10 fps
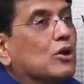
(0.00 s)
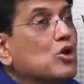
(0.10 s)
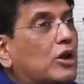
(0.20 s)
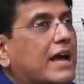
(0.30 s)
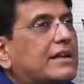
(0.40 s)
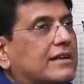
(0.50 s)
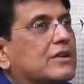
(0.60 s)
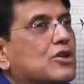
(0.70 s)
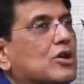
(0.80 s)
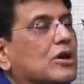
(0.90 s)
look at
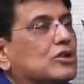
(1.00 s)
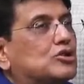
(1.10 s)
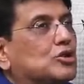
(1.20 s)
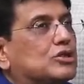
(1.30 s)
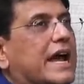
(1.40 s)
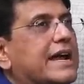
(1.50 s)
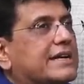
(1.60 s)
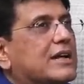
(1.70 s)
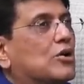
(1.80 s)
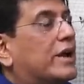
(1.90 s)

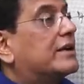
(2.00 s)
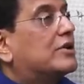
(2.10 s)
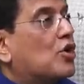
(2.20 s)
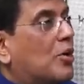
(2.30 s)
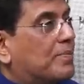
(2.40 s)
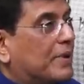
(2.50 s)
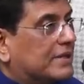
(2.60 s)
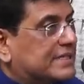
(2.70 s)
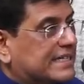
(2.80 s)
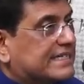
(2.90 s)
society, look at your
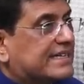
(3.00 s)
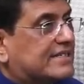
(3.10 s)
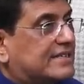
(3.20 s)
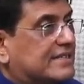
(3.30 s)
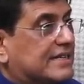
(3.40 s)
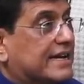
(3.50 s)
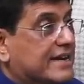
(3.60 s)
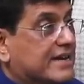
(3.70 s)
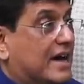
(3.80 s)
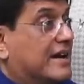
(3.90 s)
brothers and sisters in
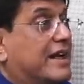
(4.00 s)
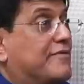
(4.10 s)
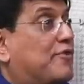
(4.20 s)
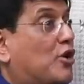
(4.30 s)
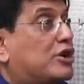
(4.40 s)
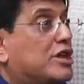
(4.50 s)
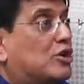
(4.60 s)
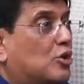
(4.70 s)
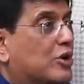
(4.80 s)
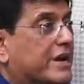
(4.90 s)
India, 140
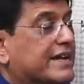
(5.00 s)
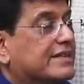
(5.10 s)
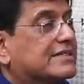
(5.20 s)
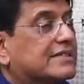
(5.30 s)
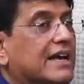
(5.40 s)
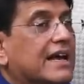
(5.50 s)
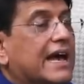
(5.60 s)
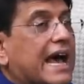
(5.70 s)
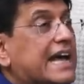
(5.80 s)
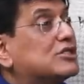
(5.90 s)
crore Indians,
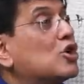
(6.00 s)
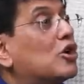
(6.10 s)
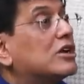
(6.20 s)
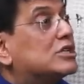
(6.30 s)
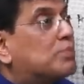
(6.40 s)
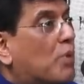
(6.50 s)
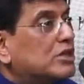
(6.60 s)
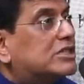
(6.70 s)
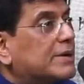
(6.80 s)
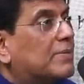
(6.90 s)
as your
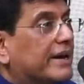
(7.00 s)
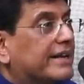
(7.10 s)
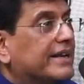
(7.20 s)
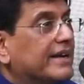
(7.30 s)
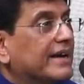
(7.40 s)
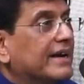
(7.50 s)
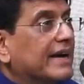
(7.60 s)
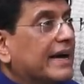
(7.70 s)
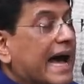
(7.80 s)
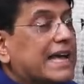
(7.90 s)
responsibility
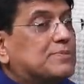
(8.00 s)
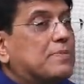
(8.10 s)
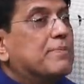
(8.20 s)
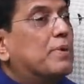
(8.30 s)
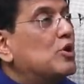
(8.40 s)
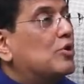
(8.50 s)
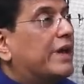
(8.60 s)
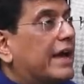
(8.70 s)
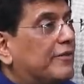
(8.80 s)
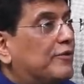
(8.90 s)
as people you
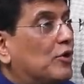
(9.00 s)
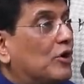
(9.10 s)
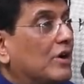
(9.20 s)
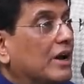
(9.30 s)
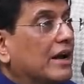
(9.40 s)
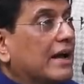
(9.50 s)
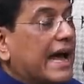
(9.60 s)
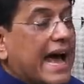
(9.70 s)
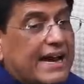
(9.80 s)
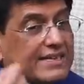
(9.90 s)
care for,
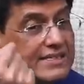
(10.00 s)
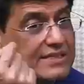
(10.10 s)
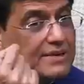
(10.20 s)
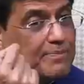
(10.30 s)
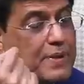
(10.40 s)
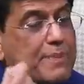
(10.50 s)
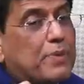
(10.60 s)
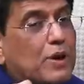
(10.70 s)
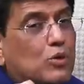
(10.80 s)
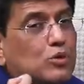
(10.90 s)
as
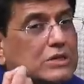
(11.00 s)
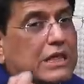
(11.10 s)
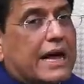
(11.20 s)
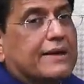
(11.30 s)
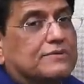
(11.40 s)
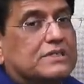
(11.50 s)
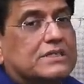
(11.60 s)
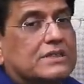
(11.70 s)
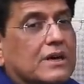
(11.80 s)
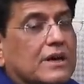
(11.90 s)
people whose
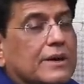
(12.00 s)
lives